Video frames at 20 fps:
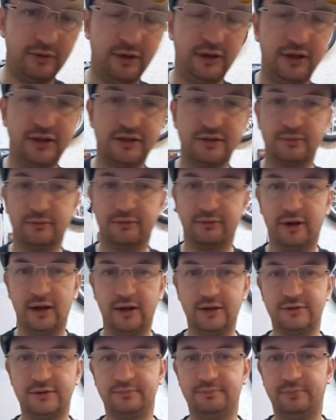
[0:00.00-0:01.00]
in this, I'm
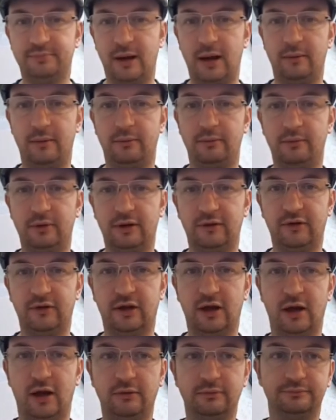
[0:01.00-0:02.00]
afraid, but we'll give it a
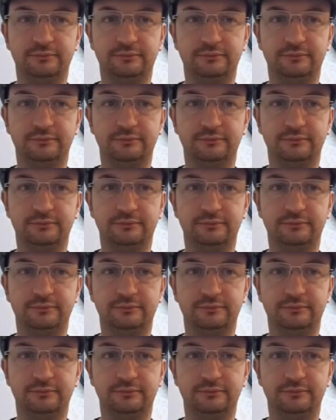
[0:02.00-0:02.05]
go.